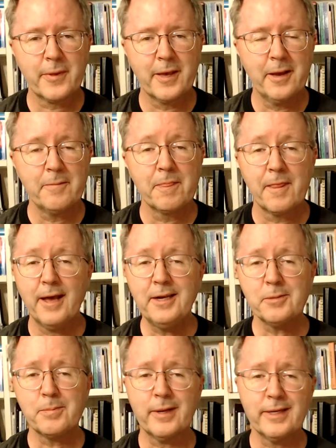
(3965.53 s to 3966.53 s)
Okay, I
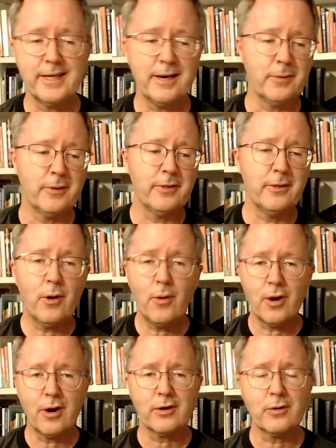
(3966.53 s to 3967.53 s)
just played that with no
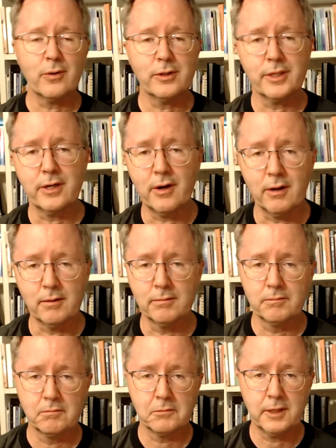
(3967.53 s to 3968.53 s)
hard chords at all,
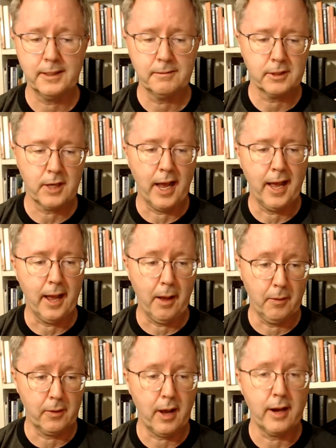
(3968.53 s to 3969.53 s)
right?
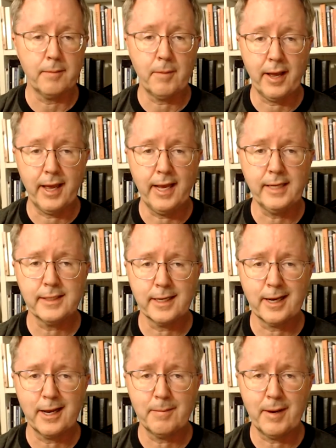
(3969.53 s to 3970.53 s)
I got in my A's and I
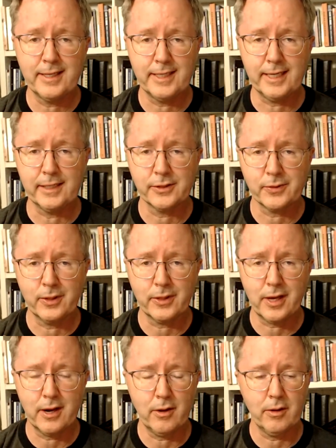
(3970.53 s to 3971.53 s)
got in my D's, so I only
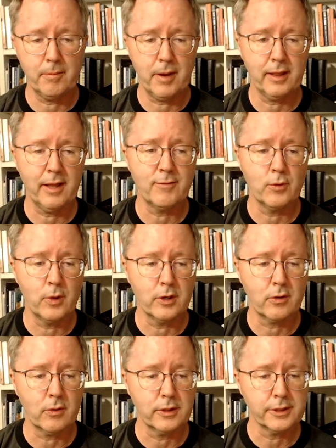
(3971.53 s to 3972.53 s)
got all in my level 1
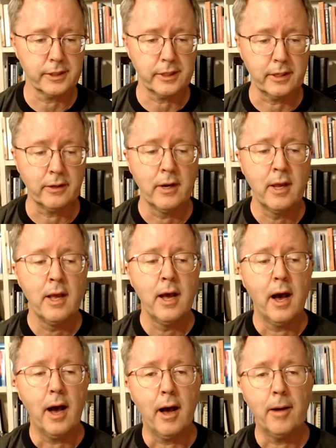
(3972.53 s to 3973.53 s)
chords in there.
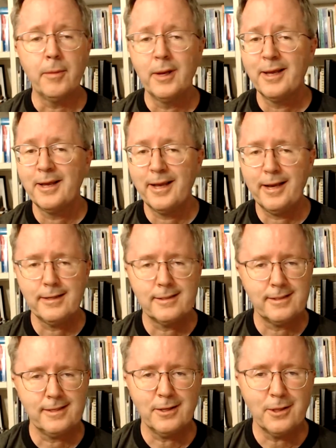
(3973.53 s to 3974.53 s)
It's
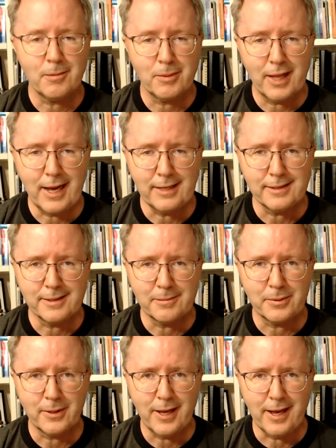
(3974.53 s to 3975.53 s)
still a blast to
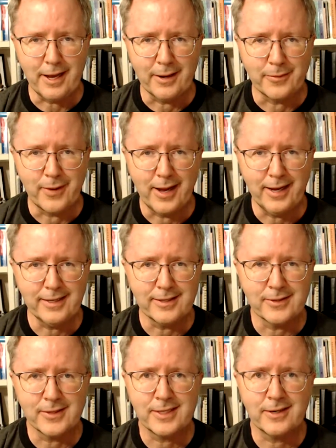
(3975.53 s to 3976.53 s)
play, right?
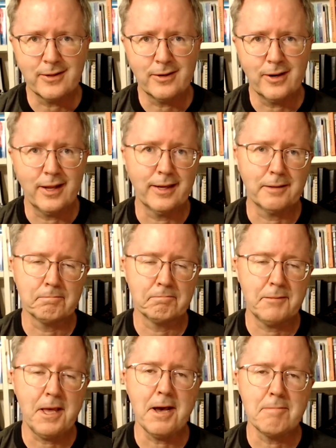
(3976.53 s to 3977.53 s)
You still are like,
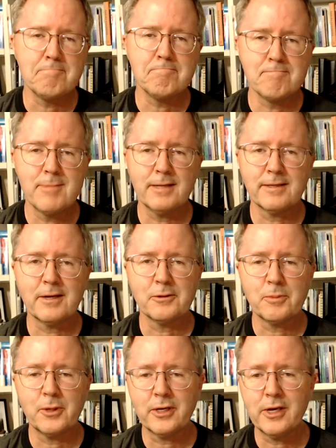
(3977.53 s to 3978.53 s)
yeah, that sounds
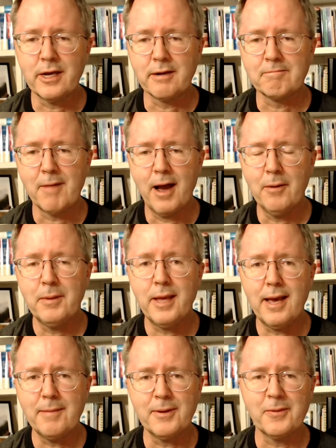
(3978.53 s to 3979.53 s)
pretty good. I would be
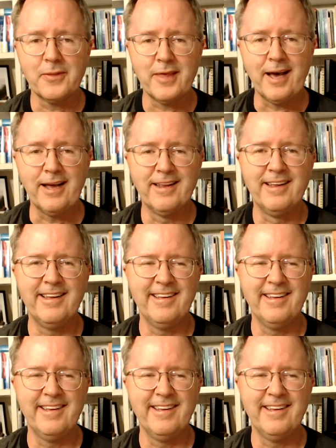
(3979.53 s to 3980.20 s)
happy with that.